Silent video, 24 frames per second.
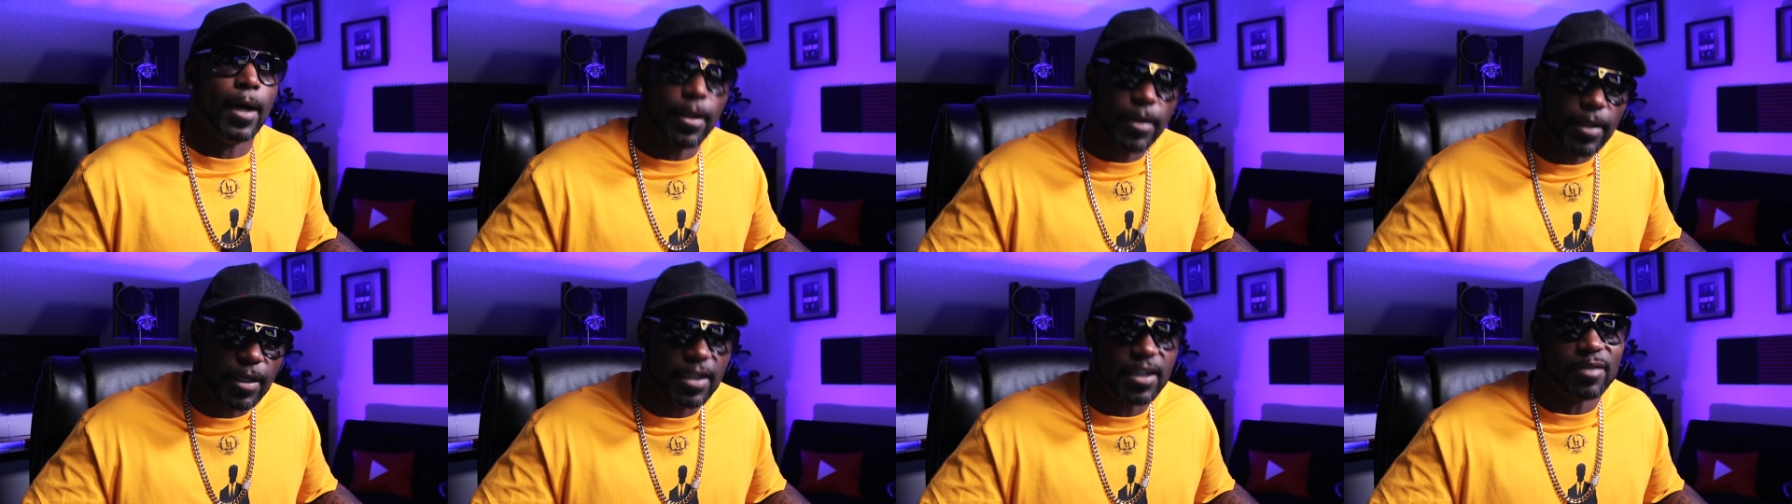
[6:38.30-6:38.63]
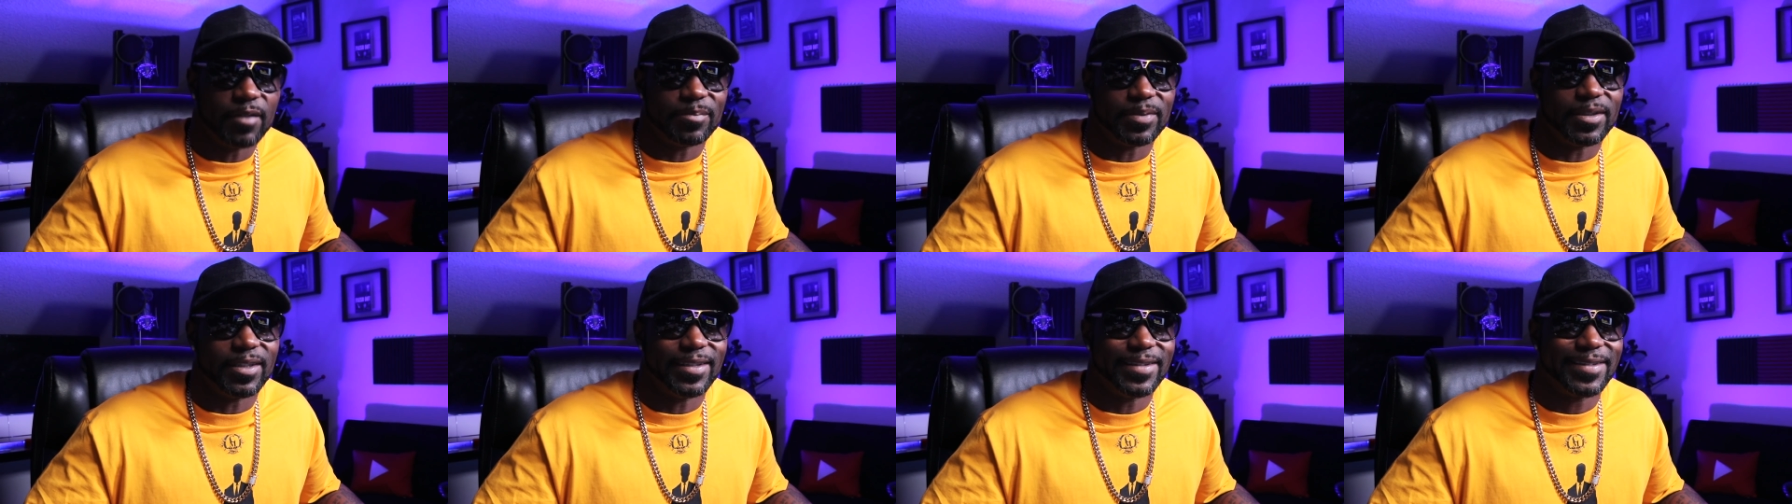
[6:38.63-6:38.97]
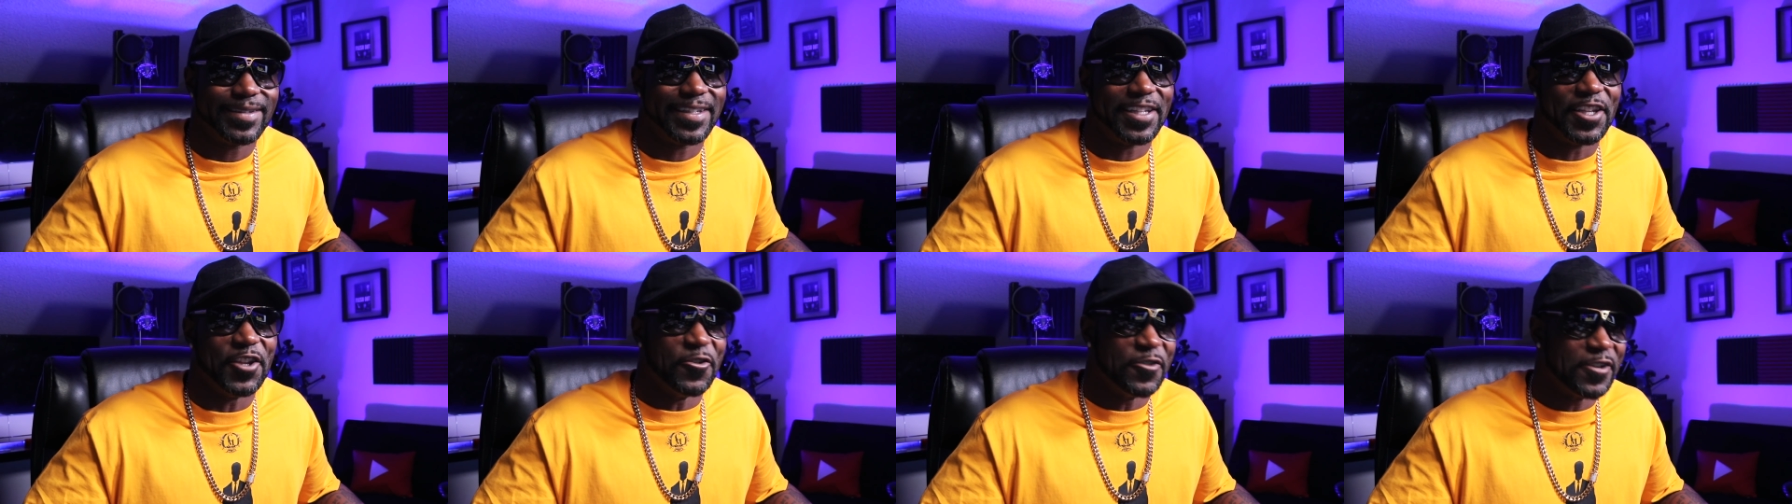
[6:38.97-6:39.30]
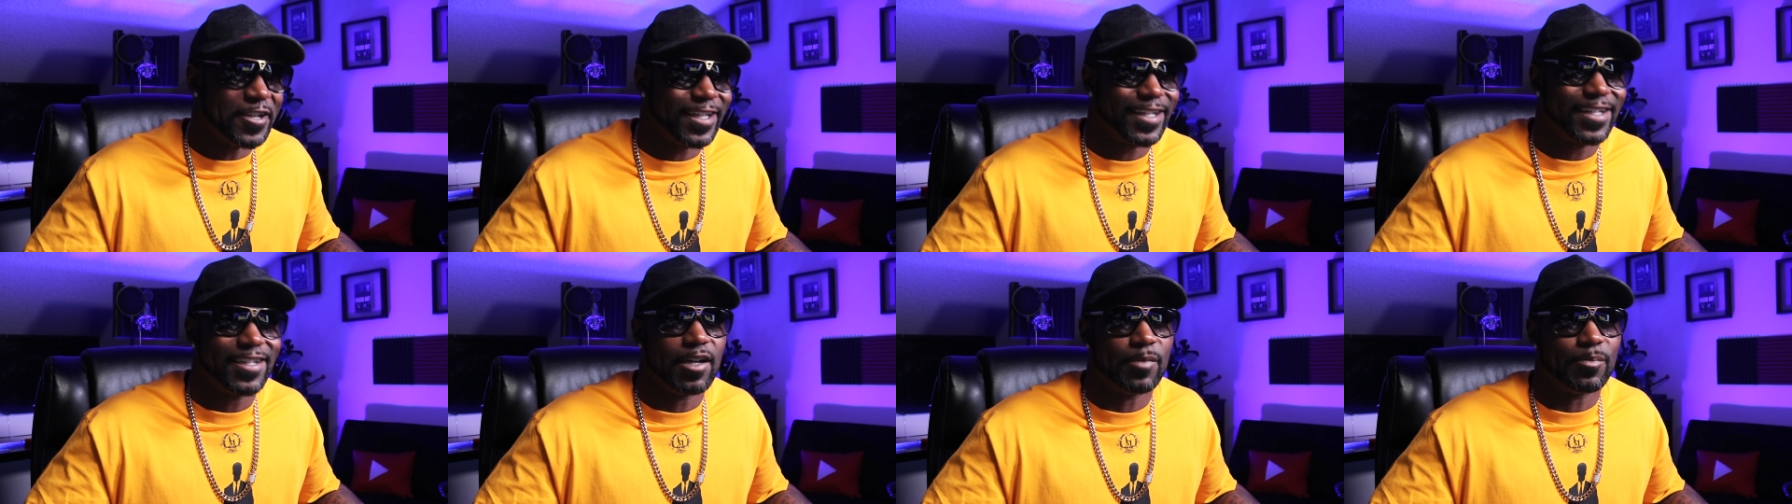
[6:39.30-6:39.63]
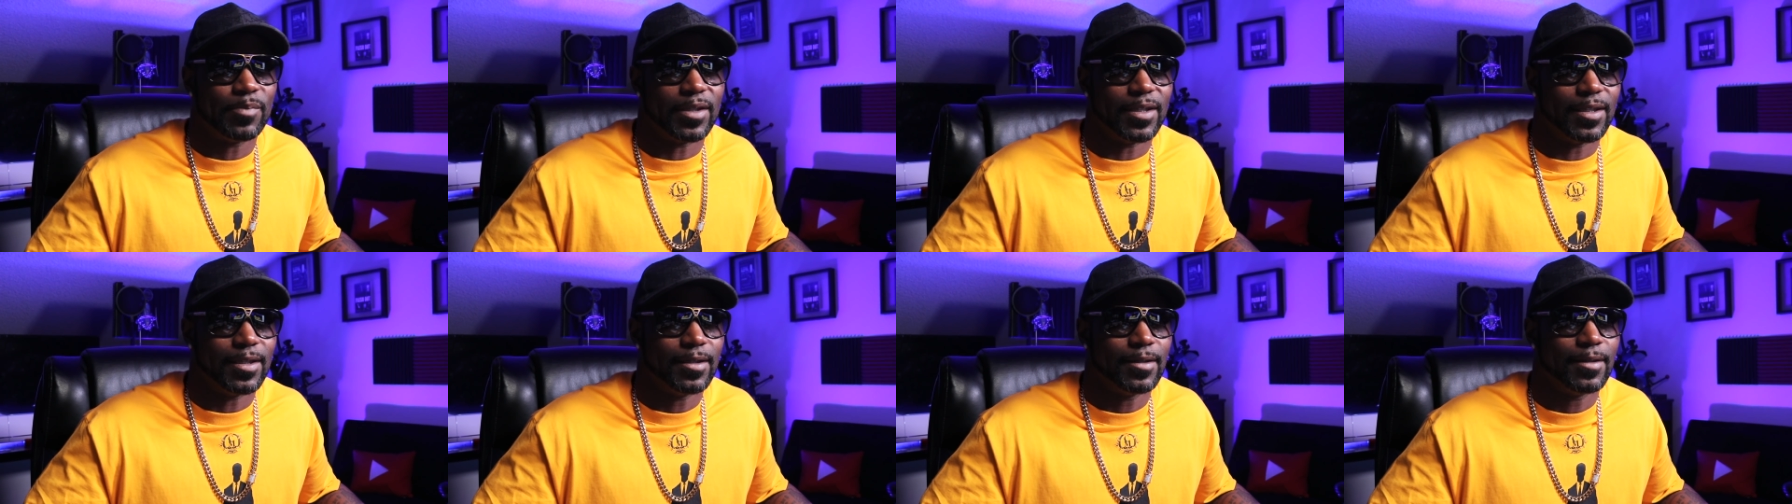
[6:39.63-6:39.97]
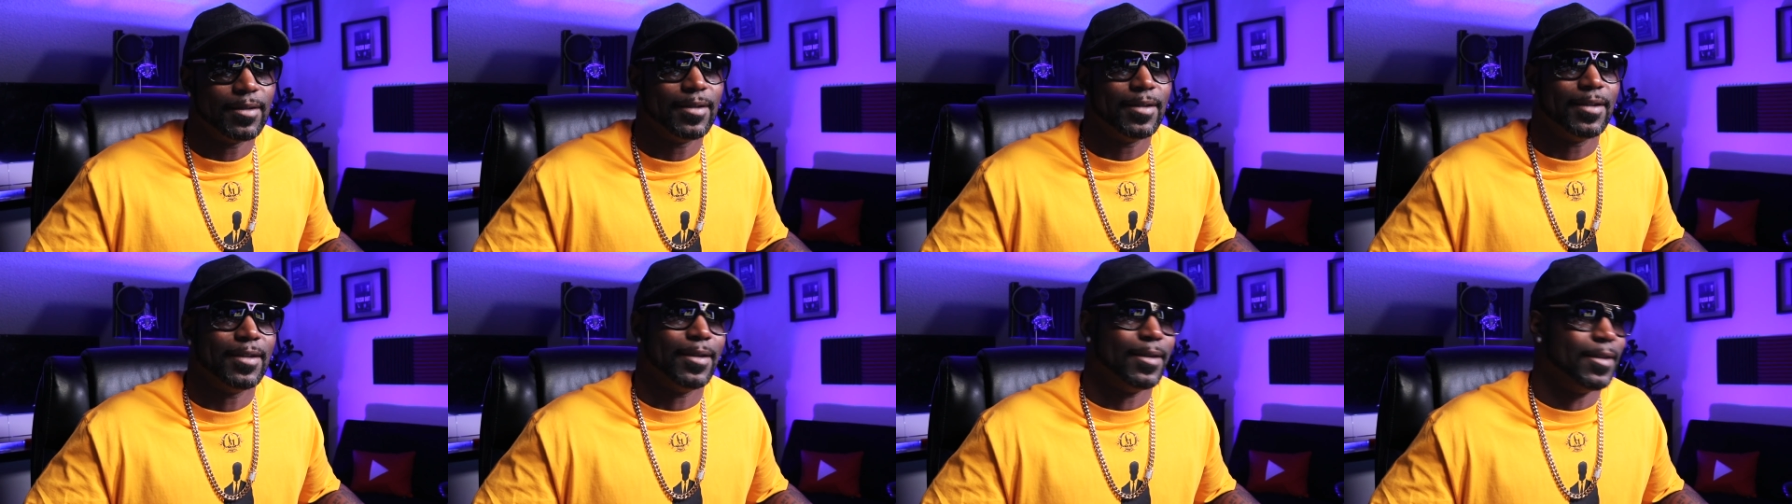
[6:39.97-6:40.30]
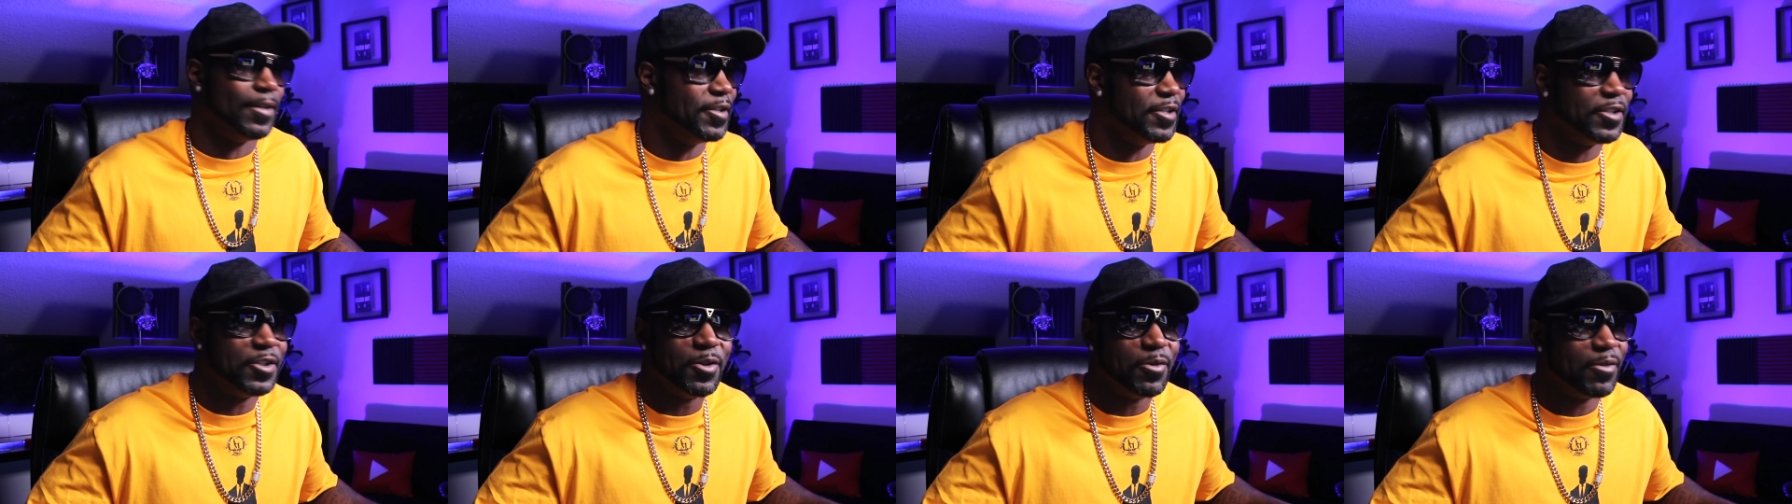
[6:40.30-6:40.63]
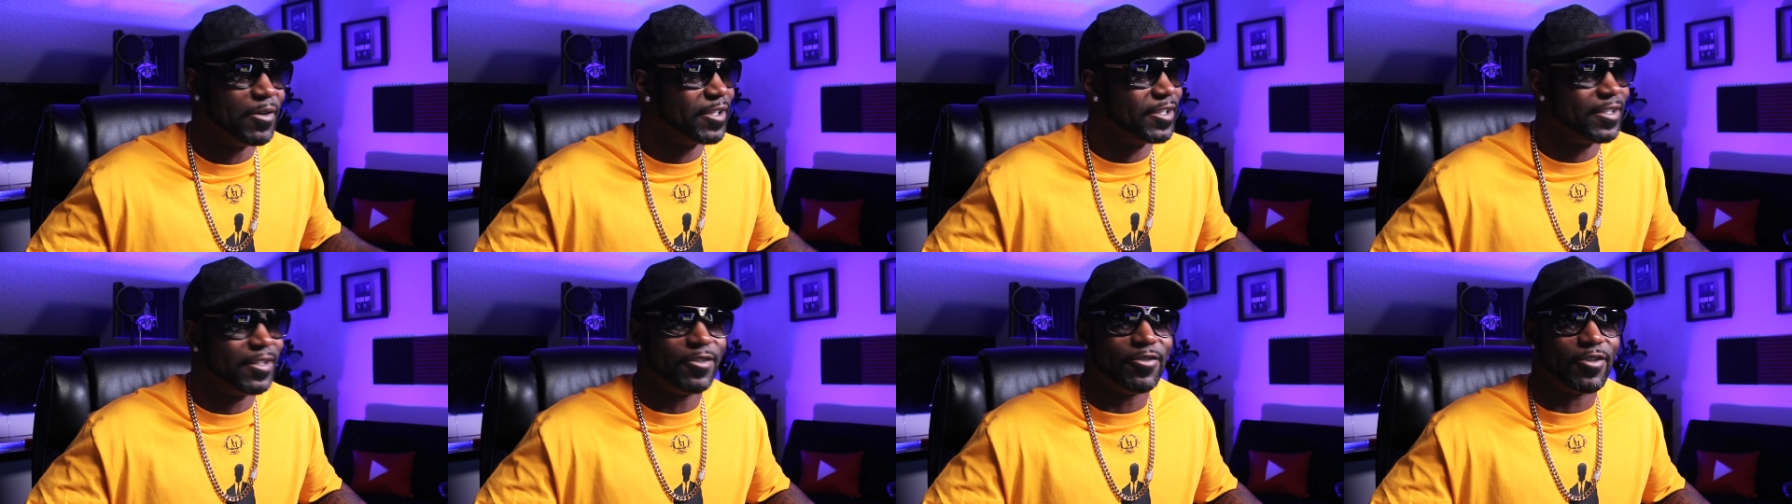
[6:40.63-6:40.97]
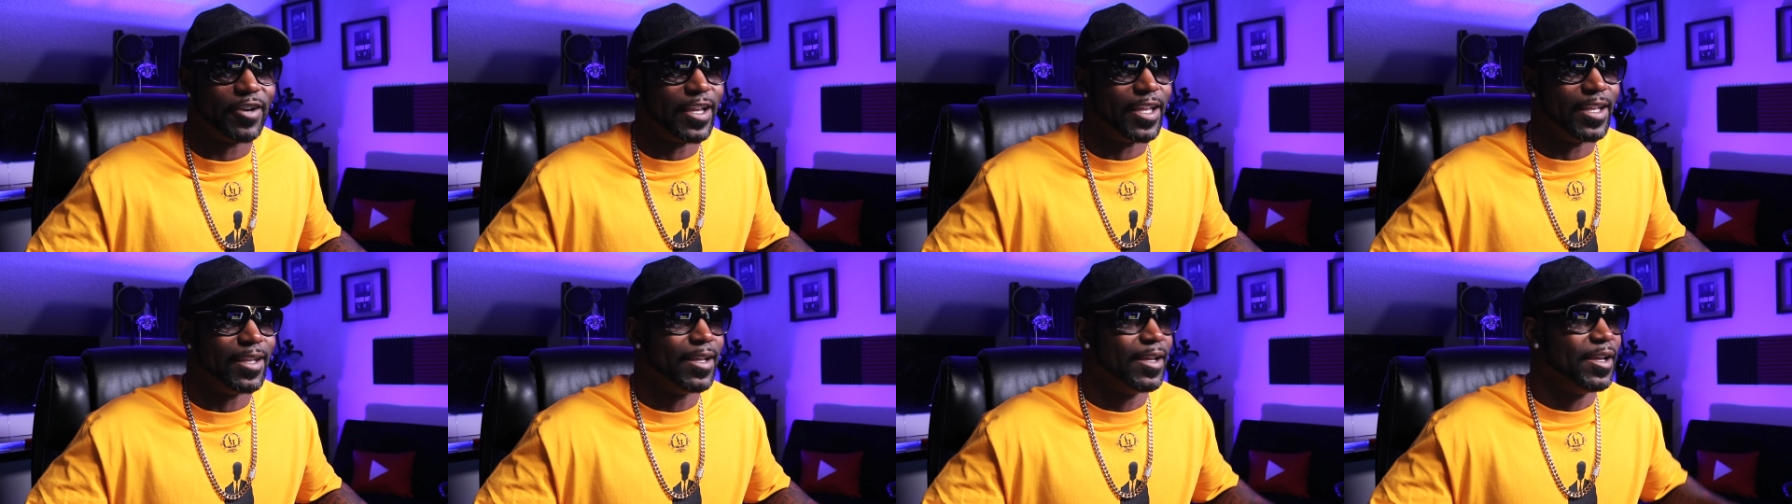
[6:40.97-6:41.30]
companies, you're in a company. You're doing great.